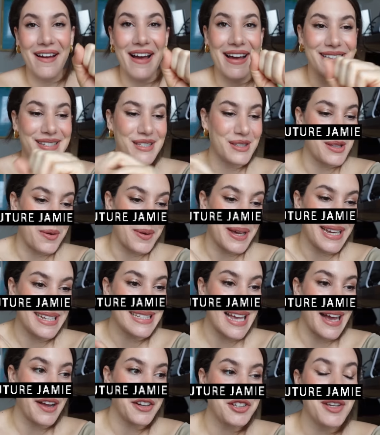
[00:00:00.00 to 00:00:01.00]
guys, so
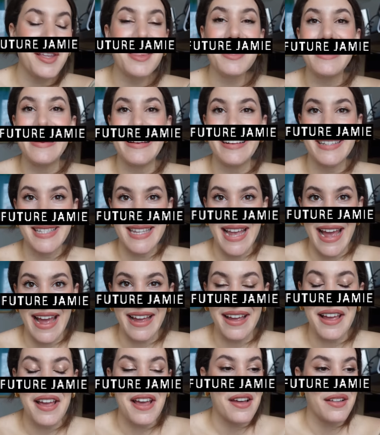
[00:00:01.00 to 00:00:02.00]
it's actually the next
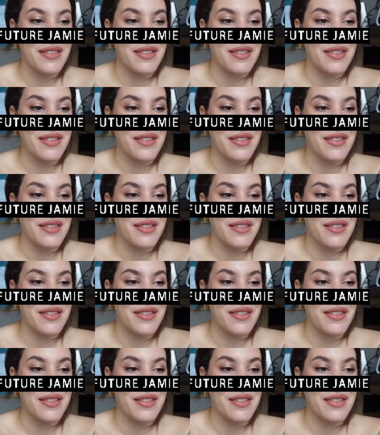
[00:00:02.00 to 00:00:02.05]
day.